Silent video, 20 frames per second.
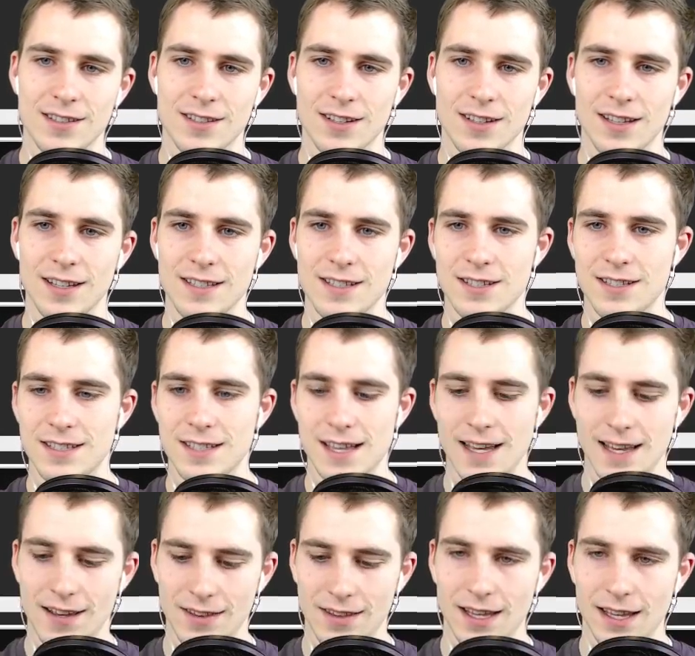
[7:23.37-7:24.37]
so let's just
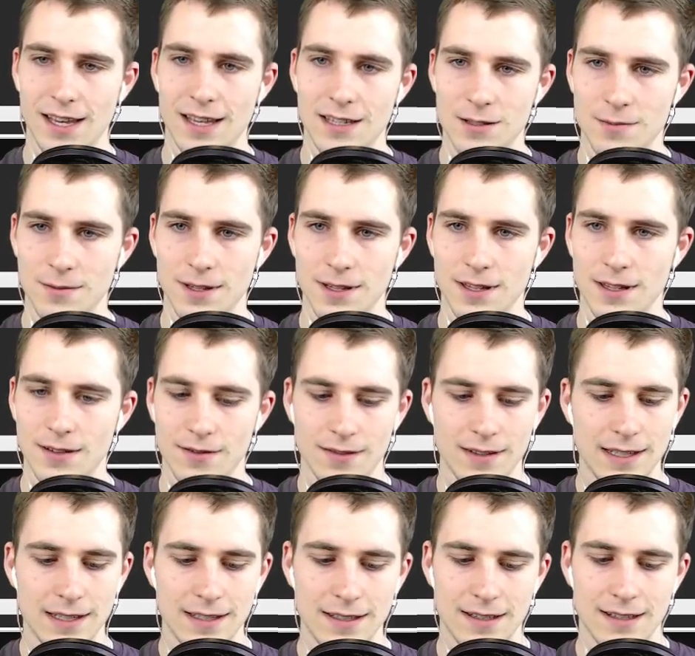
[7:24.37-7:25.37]
take out the HP.
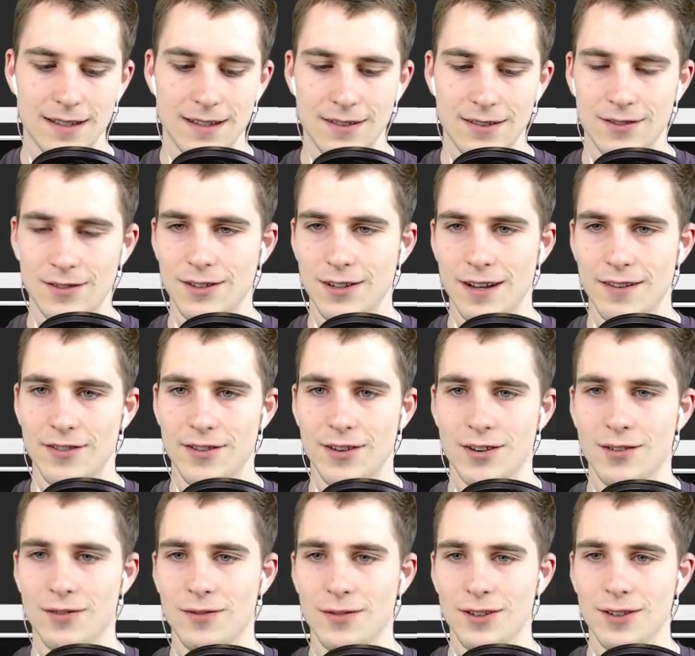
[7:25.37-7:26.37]
Well, whatever.
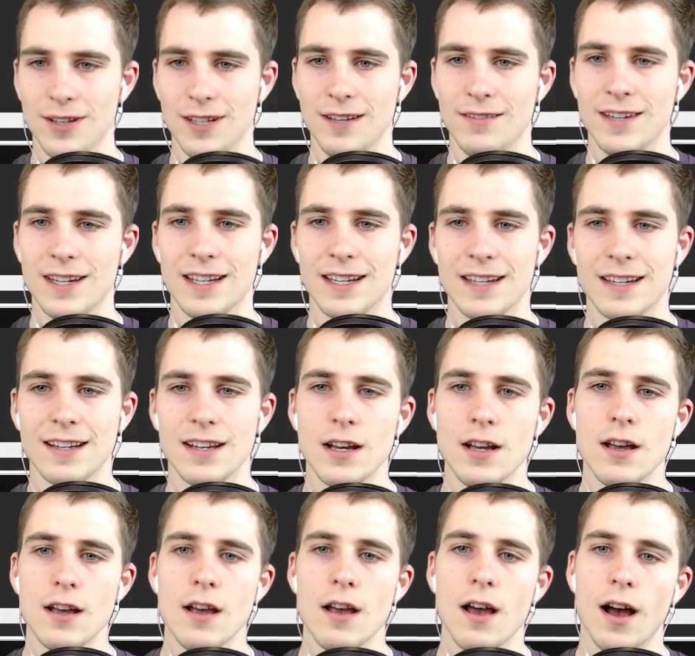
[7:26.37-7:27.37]
We'll leave it in.
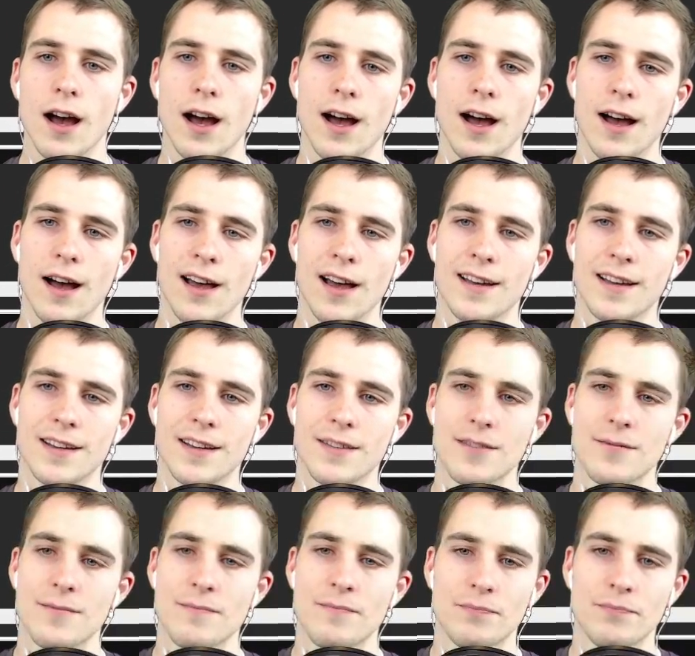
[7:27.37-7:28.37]
Uh,
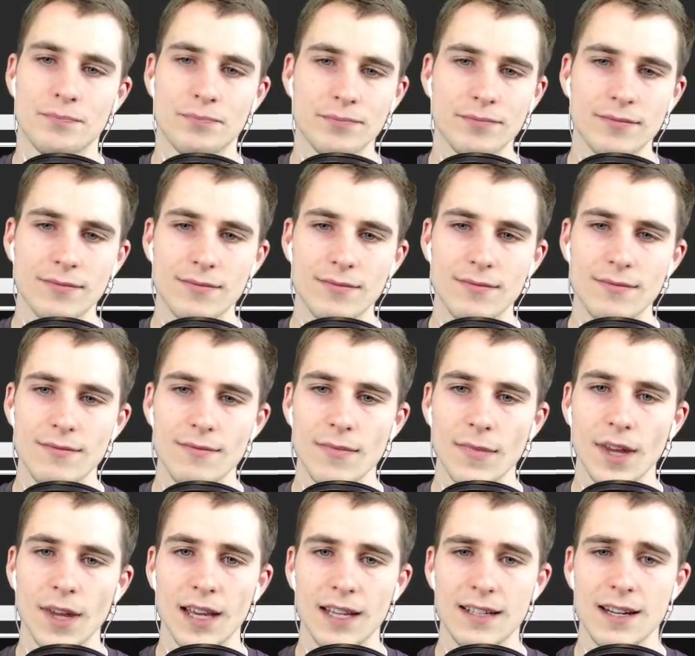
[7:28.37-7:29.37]

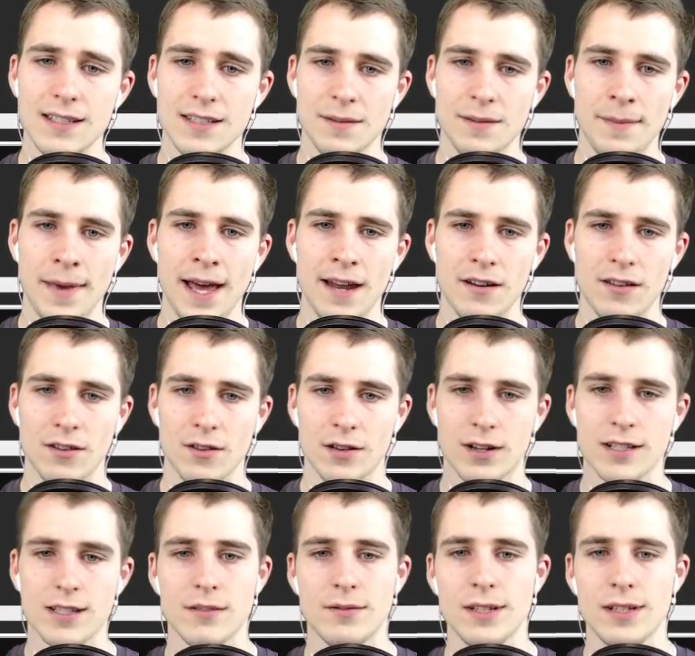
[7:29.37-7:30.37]
it doesn't matter though,
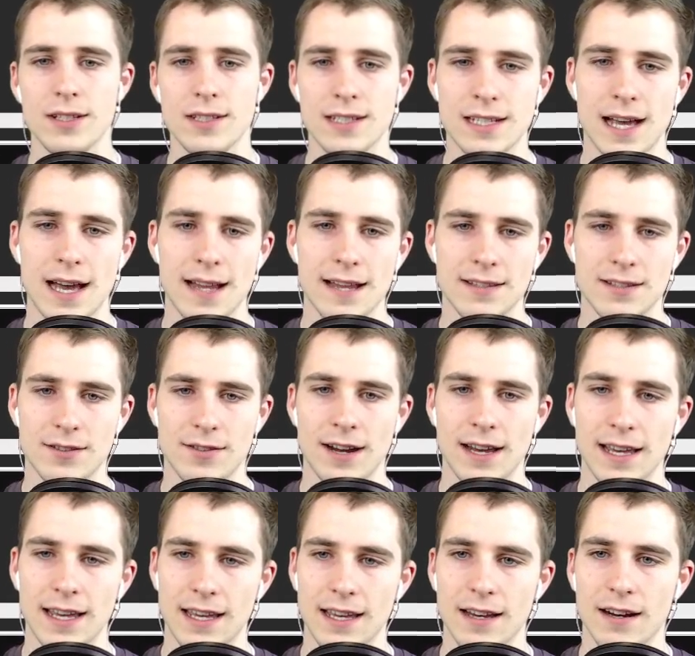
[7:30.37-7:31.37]
because the real stats are
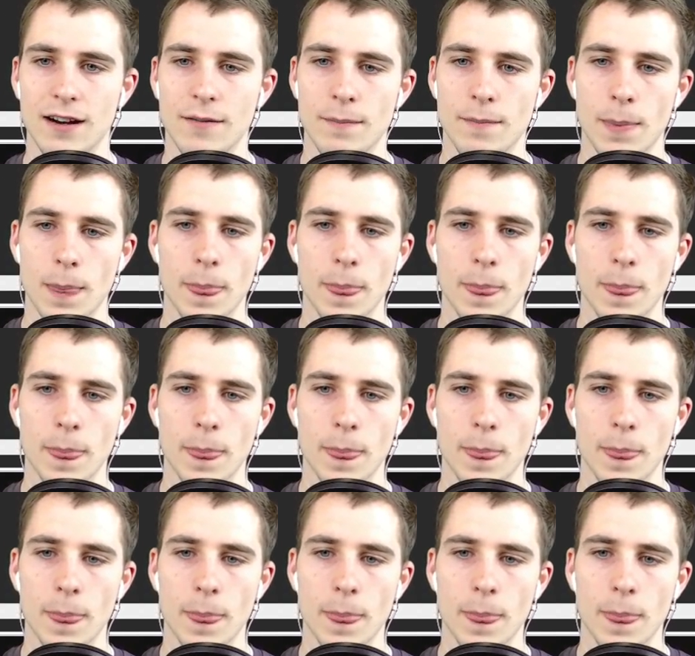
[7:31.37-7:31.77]
right here